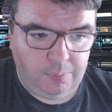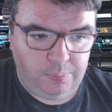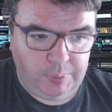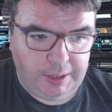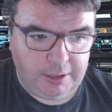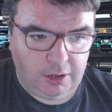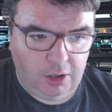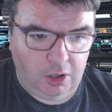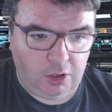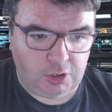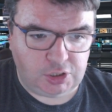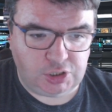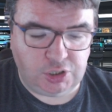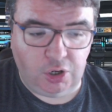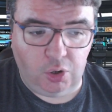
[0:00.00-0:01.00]
but
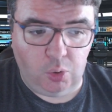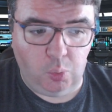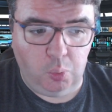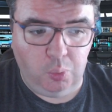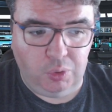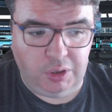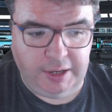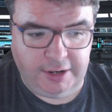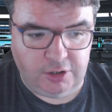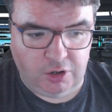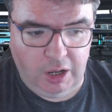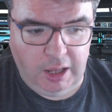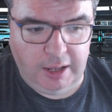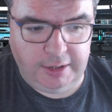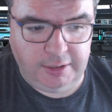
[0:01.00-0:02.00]
also later
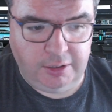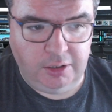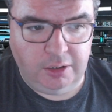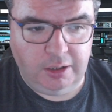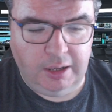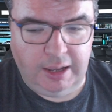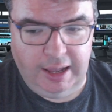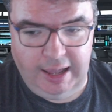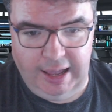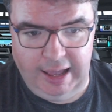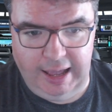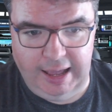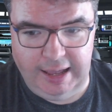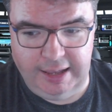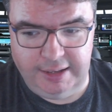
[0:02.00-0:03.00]
on
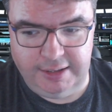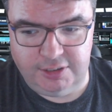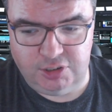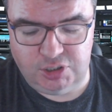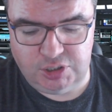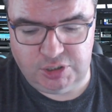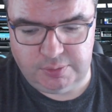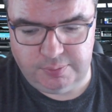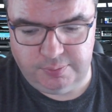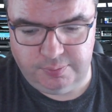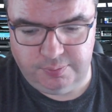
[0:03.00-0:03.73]
as